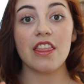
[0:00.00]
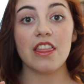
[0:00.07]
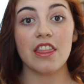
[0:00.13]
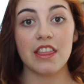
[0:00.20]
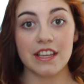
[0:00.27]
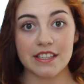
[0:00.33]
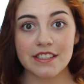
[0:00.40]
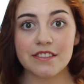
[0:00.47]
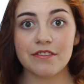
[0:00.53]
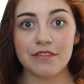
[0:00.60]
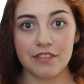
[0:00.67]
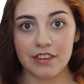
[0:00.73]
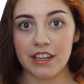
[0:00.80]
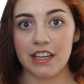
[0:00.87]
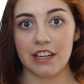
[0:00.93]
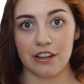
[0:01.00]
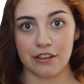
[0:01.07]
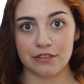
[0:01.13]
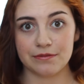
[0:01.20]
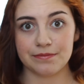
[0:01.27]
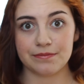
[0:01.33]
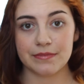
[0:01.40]
This
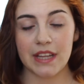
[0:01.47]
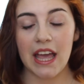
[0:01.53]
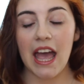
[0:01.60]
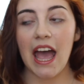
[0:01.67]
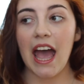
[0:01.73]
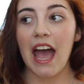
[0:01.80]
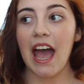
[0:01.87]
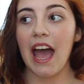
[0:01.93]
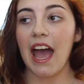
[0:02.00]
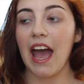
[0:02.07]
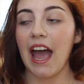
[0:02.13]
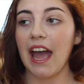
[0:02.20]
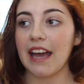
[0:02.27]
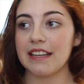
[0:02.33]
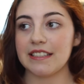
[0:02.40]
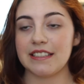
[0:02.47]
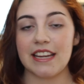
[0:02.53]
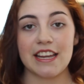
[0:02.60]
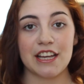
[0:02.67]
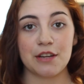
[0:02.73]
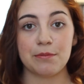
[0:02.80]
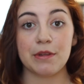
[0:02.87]
video has
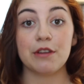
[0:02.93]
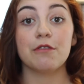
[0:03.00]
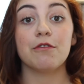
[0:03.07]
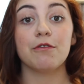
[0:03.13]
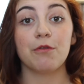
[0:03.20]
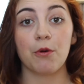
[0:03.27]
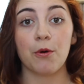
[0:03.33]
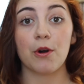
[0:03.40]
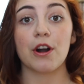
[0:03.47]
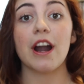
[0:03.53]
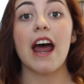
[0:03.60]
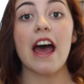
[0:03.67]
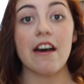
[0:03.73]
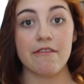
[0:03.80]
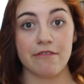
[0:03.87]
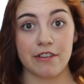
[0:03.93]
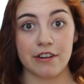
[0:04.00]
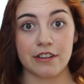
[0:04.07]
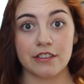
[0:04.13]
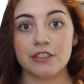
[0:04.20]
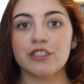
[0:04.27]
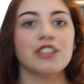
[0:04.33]
taken me
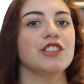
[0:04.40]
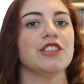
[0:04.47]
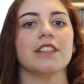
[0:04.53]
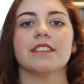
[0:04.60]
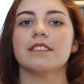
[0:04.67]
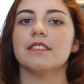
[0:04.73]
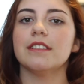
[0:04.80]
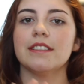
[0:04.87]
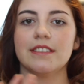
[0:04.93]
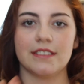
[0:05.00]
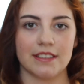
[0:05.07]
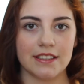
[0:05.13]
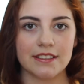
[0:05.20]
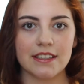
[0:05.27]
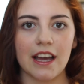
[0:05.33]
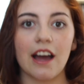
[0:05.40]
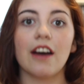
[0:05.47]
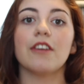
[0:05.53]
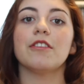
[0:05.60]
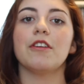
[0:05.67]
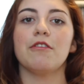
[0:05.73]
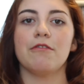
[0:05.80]
forever to just sit
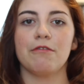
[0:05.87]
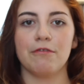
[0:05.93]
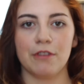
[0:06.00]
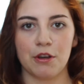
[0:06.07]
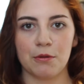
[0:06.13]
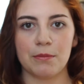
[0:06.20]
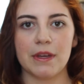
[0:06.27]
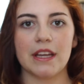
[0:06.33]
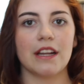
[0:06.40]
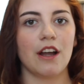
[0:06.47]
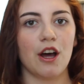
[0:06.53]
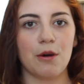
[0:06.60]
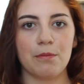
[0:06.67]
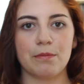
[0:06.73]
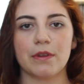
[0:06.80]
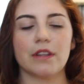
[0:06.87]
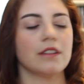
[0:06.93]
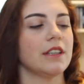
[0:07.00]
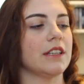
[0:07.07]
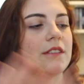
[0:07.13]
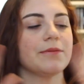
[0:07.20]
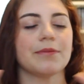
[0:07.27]
down, film it,
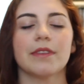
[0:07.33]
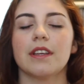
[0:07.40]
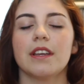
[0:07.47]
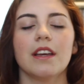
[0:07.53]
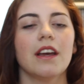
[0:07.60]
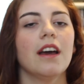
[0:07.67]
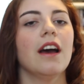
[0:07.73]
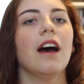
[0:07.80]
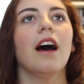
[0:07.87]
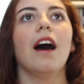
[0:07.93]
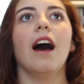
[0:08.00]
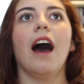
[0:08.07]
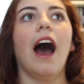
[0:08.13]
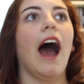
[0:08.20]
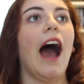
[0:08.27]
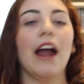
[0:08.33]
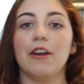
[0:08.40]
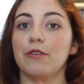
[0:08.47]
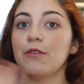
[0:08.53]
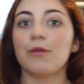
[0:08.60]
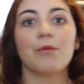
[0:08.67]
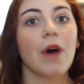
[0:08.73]
upload, I
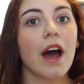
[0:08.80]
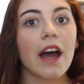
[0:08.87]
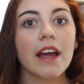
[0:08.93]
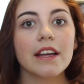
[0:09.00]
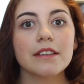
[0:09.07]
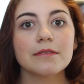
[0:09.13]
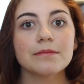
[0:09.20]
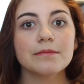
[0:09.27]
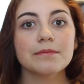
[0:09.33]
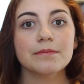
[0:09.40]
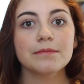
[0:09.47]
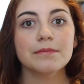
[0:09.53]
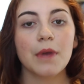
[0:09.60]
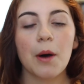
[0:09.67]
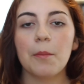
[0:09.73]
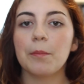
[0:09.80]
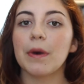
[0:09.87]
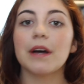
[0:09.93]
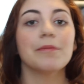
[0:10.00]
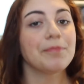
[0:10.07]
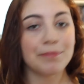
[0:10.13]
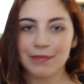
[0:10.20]
don't know why,
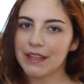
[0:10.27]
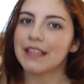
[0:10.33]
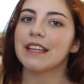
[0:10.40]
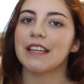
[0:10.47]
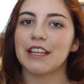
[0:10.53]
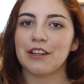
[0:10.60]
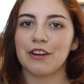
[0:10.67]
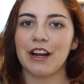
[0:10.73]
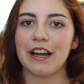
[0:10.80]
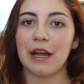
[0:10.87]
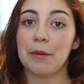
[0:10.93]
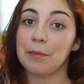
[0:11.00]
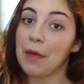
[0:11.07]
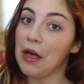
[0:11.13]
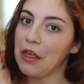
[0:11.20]
but here I am.